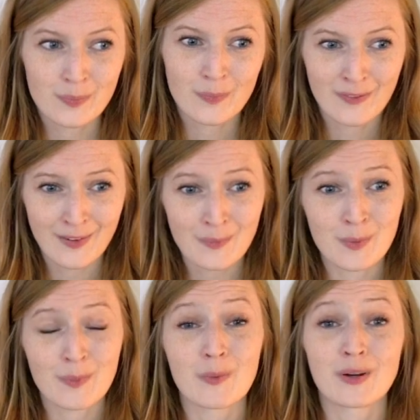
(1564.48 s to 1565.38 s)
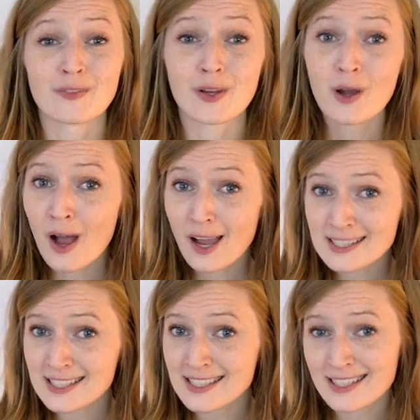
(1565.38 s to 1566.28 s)
preventable, but one of the
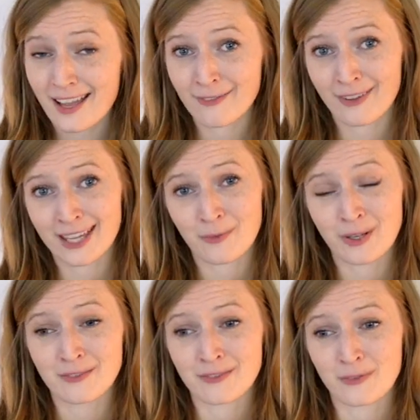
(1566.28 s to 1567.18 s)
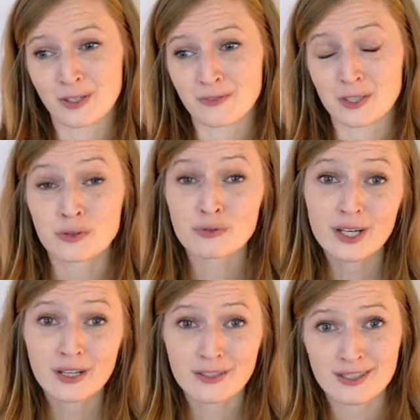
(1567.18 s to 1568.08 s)
causes of it, one of, one of the
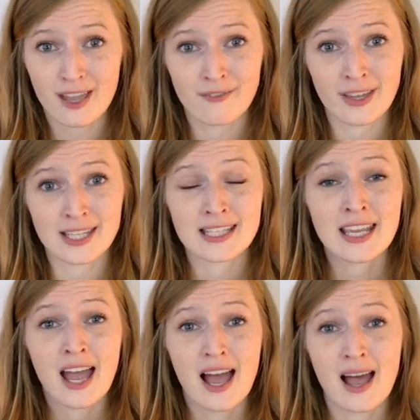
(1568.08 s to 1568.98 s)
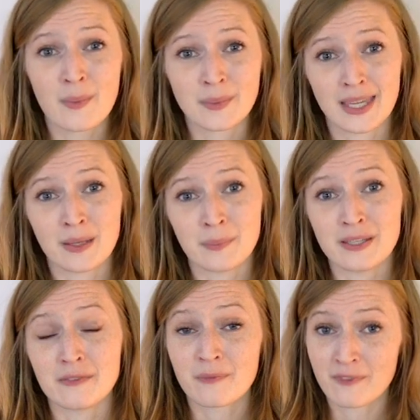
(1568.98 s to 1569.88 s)
triggers of it um, can
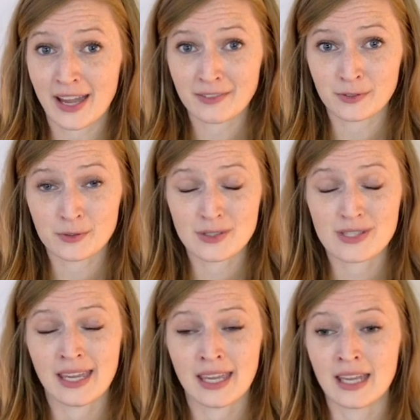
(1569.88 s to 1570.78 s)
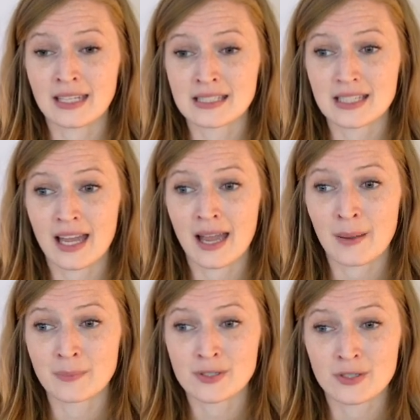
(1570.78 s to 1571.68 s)
be fatty foods. And
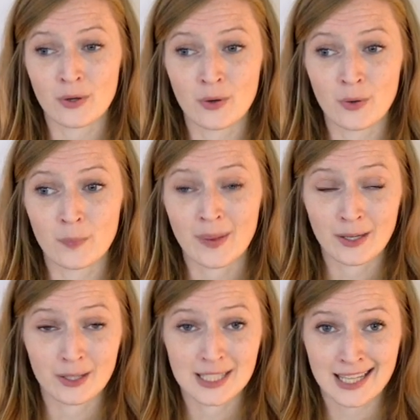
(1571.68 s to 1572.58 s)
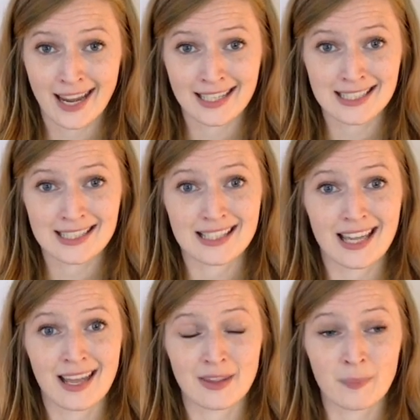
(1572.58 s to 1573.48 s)
um, so pancreatitis,
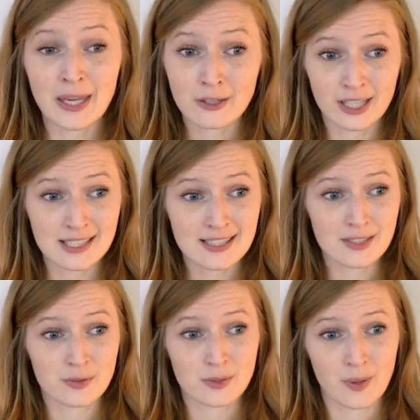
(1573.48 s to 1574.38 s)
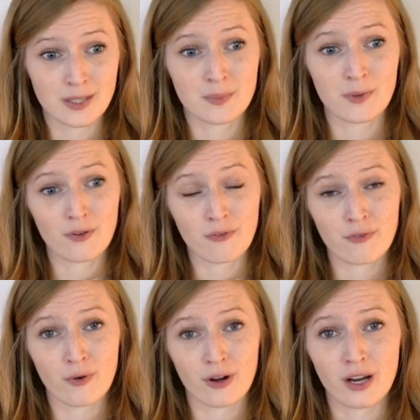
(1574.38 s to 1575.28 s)
uh, the pancreas is responsible
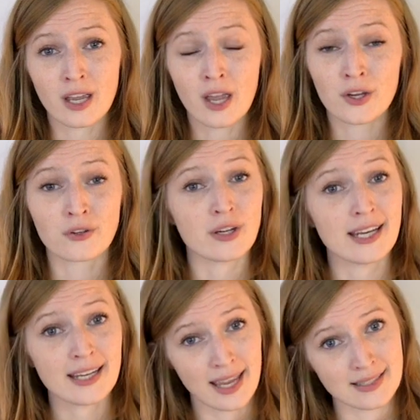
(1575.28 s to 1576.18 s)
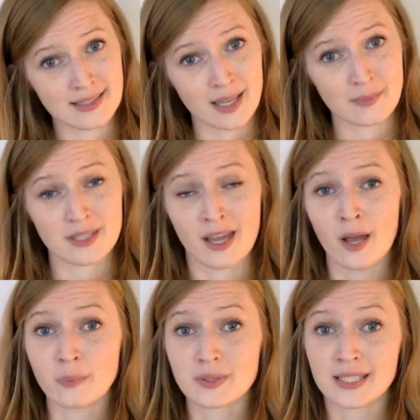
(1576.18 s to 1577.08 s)
for creating enzymes that
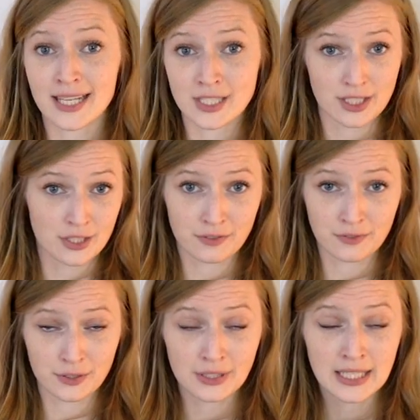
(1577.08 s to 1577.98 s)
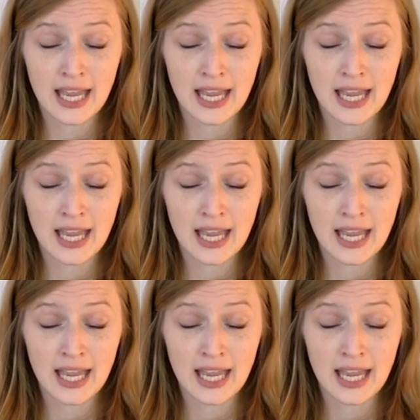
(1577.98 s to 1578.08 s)
help digest your food.